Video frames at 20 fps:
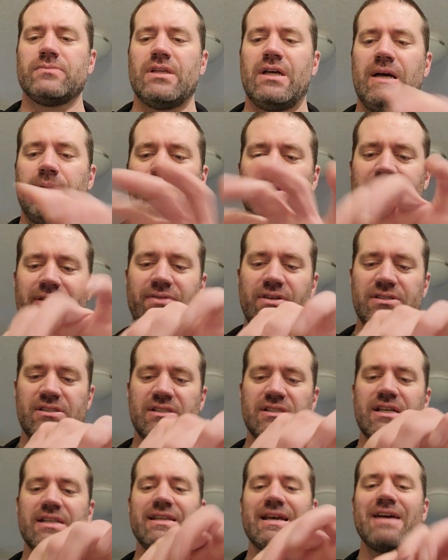I believe this
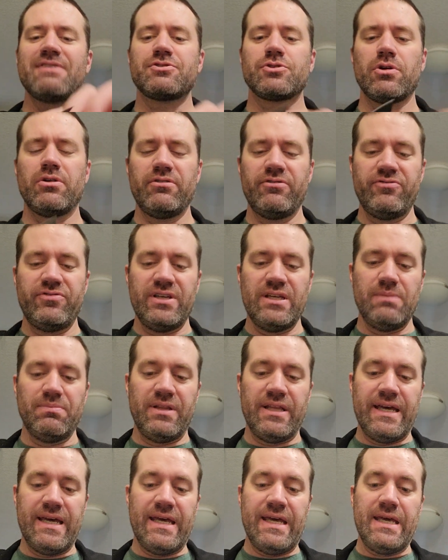is a Nitro V
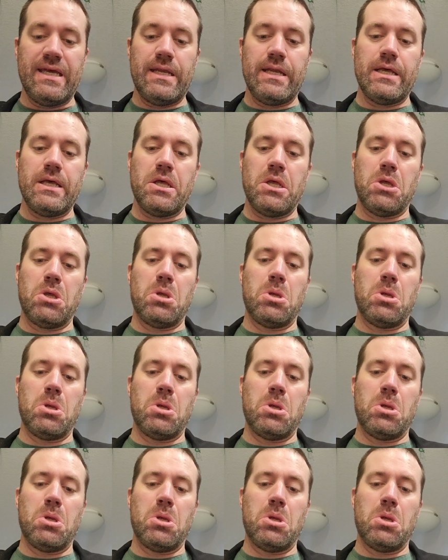blade.